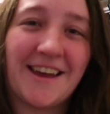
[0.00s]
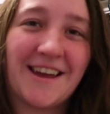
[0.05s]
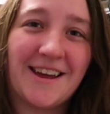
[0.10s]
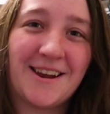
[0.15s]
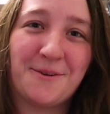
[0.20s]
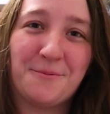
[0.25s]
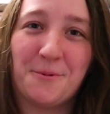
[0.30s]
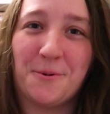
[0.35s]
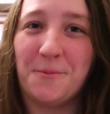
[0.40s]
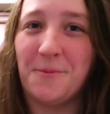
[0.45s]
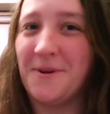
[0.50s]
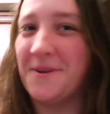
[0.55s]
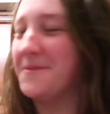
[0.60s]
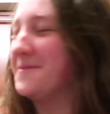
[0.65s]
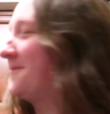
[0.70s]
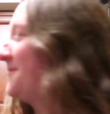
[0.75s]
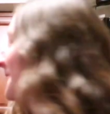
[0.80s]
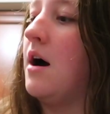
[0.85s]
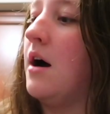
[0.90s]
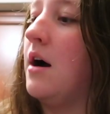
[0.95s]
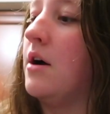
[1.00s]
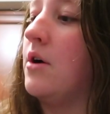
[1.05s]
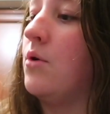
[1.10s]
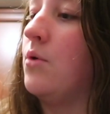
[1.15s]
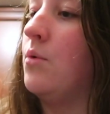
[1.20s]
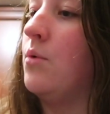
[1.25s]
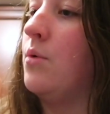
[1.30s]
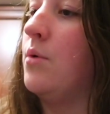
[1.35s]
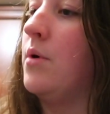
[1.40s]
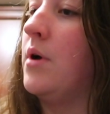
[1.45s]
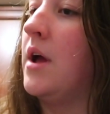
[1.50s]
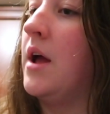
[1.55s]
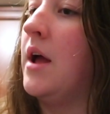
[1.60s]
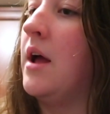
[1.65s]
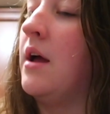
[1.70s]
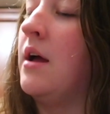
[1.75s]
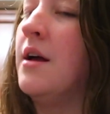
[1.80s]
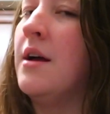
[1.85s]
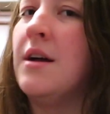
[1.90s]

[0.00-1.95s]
I had a moment. Agua.